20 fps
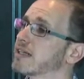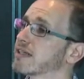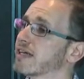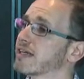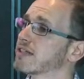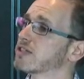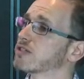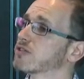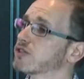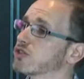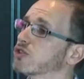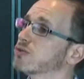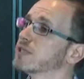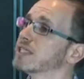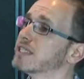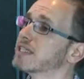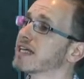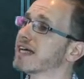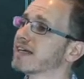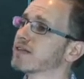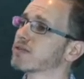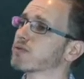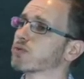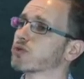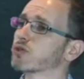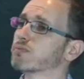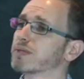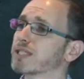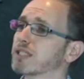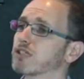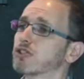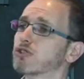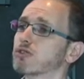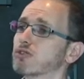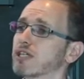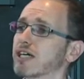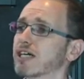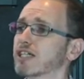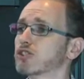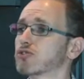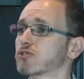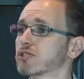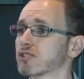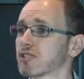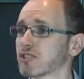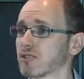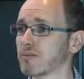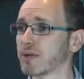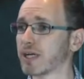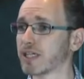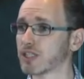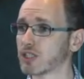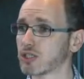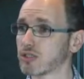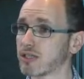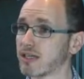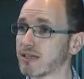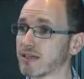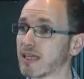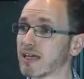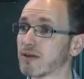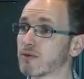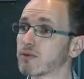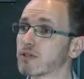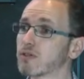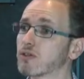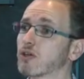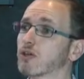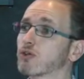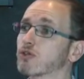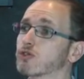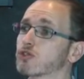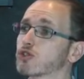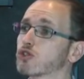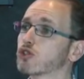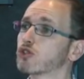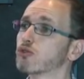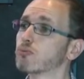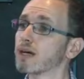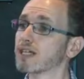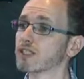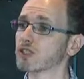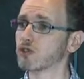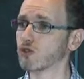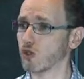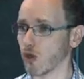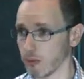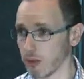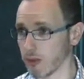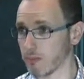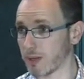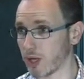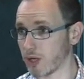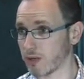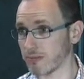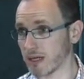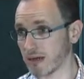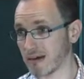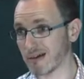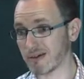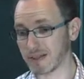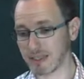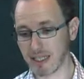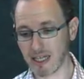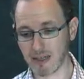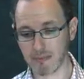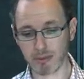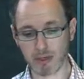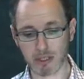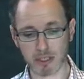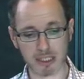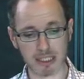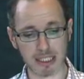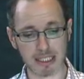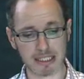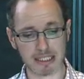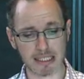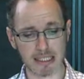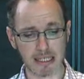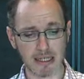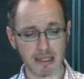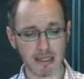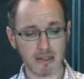that doing that would be too dangerous to the patient, that they would lose too much normal bone marrow in that process.